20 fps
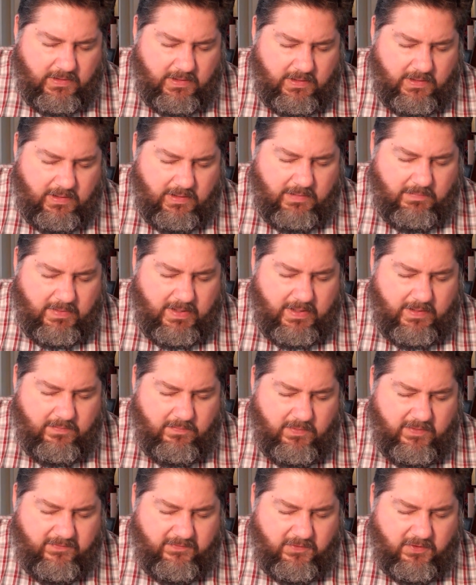And might
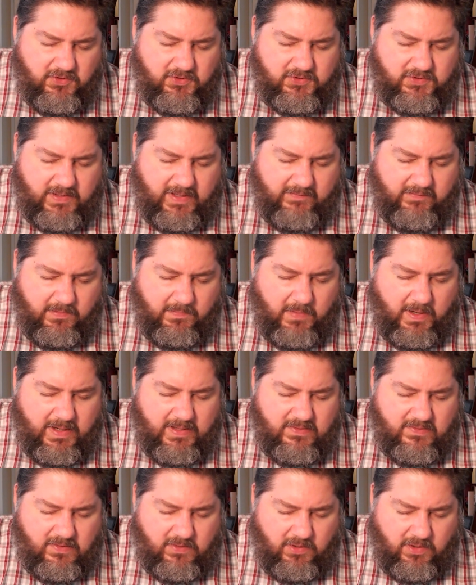we first have our
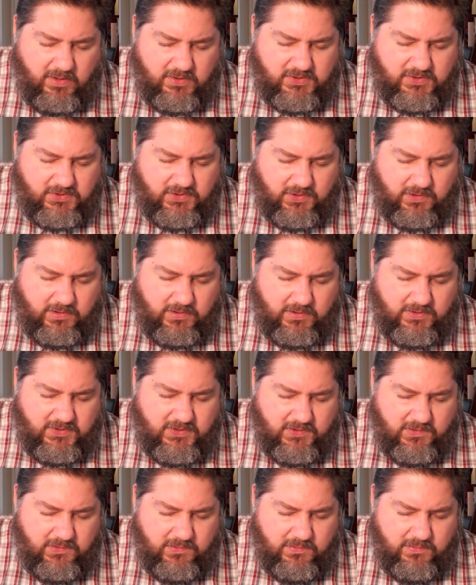minds and hearts turned
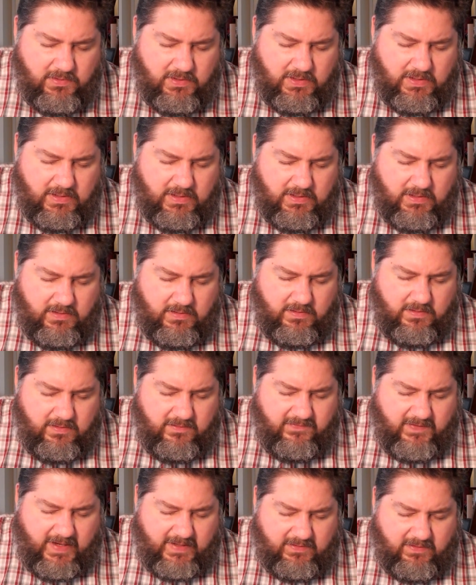to the
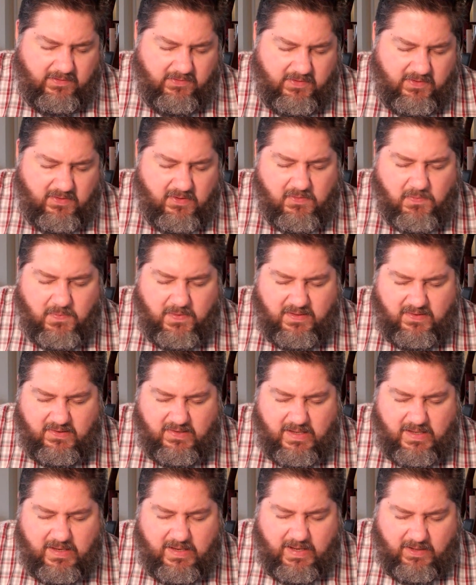fact that this is what
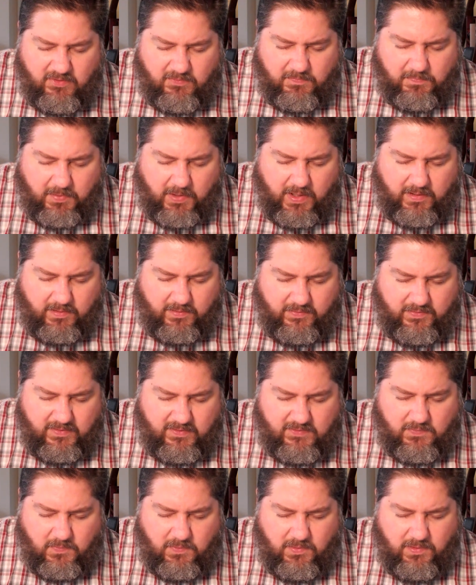sin has brought on
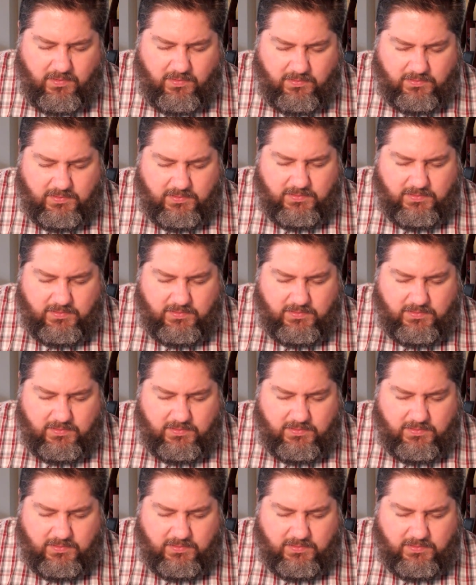this world